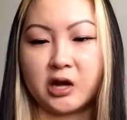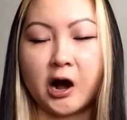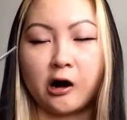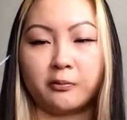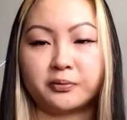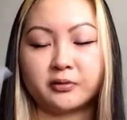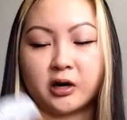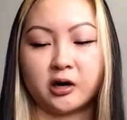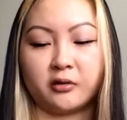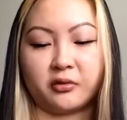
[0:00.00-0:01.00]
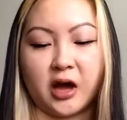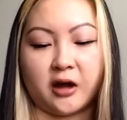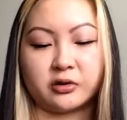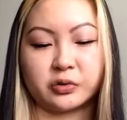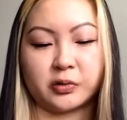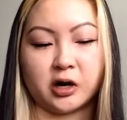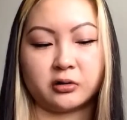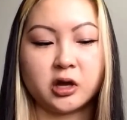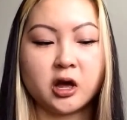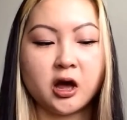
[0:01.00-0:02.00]
help uh, that as well
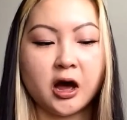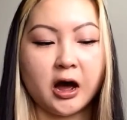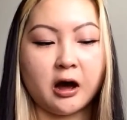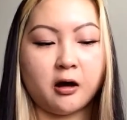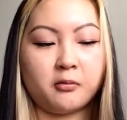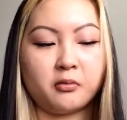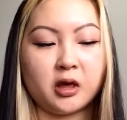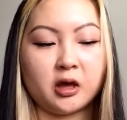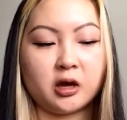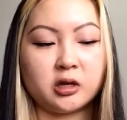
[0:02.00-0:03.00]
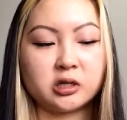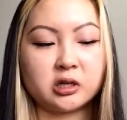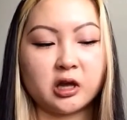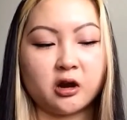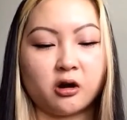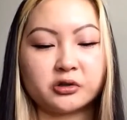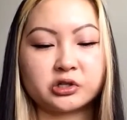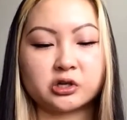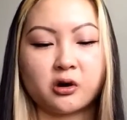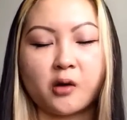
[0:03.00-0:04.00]
um, and then
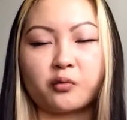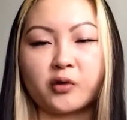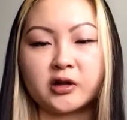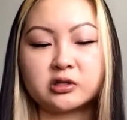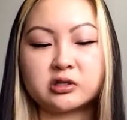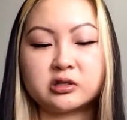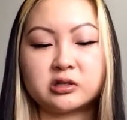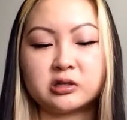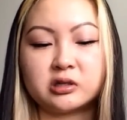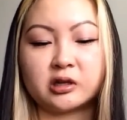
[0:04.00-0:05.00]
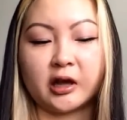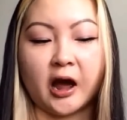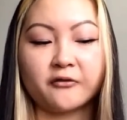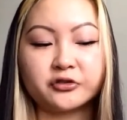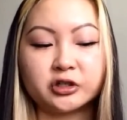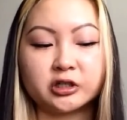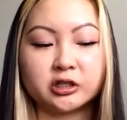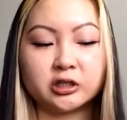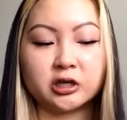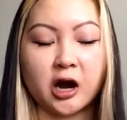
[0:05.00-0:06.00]
also i went like after